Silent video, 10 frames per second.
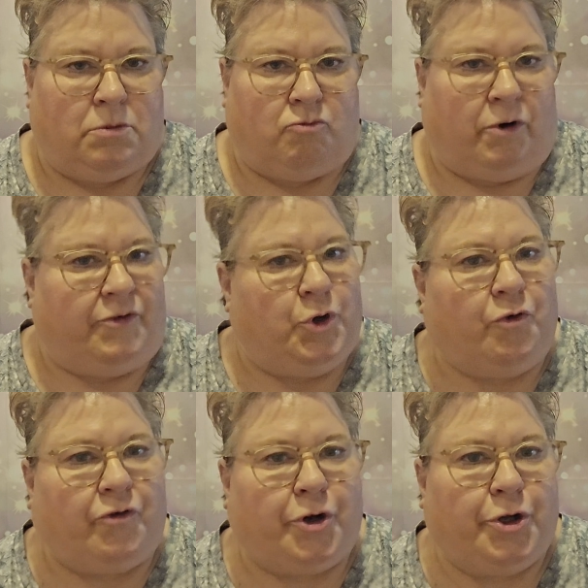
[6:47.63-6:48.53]
review
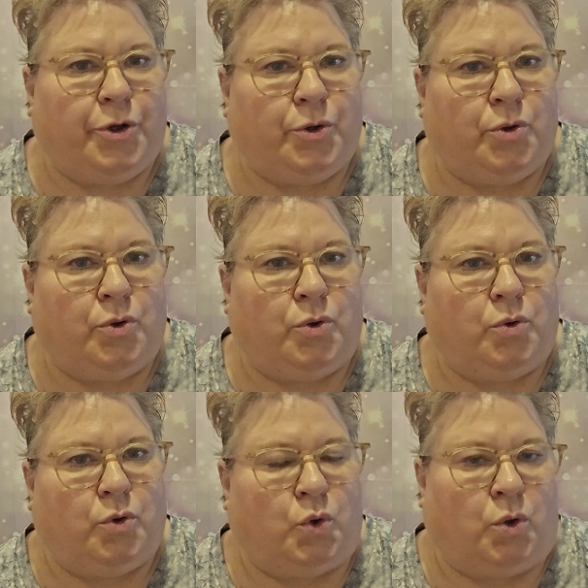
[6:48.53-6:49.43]
for
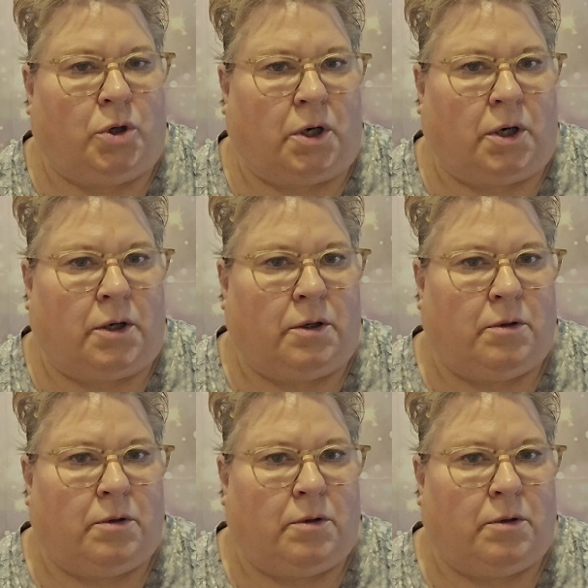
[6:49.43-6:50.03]
you or